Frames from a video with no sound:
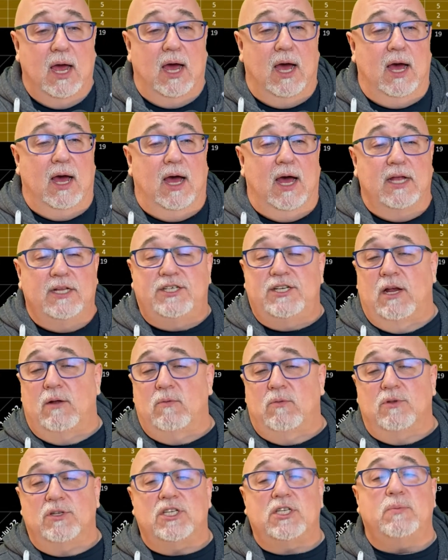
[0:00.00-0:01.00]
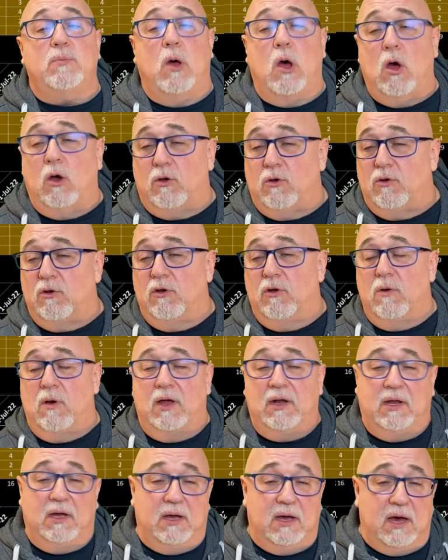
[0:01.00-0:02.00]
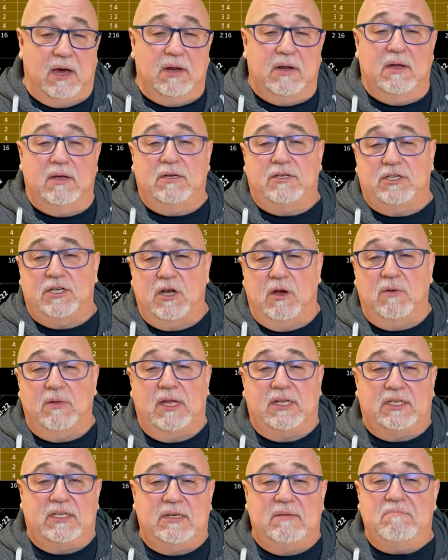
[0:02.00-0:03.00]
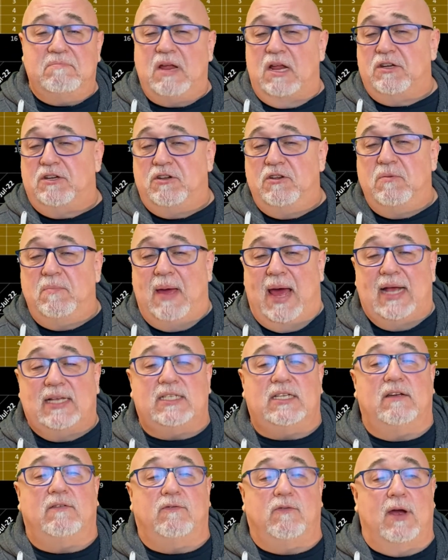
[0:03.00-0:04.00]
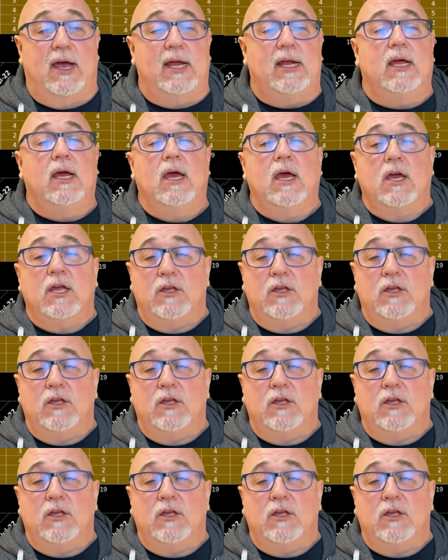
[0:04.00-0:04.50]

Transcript: a general small crew on a show that's not too massive, right?